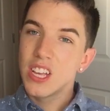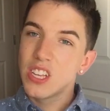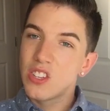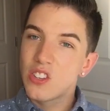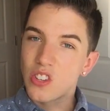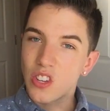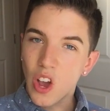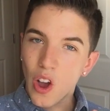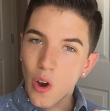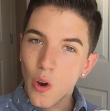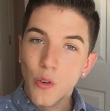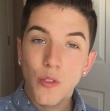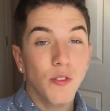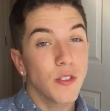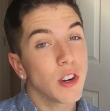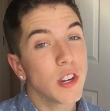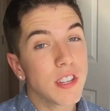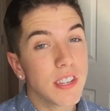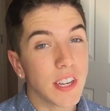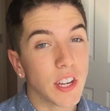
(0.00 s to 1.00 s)
So,
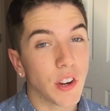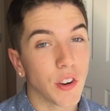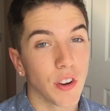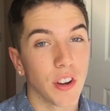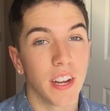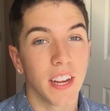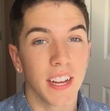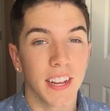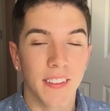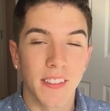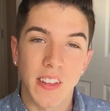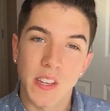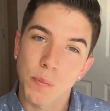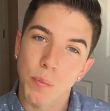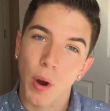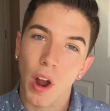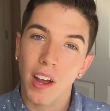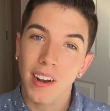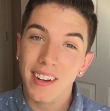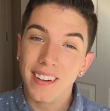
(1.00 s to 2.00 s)
first ingredient in this
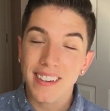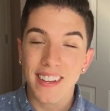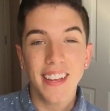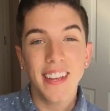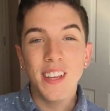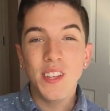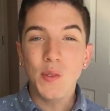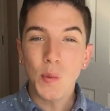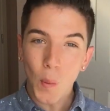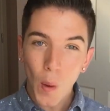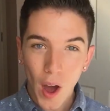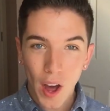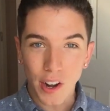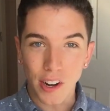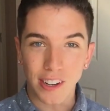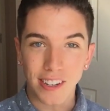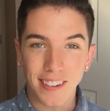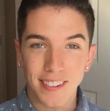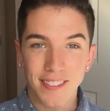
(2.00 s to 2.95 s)
product is water.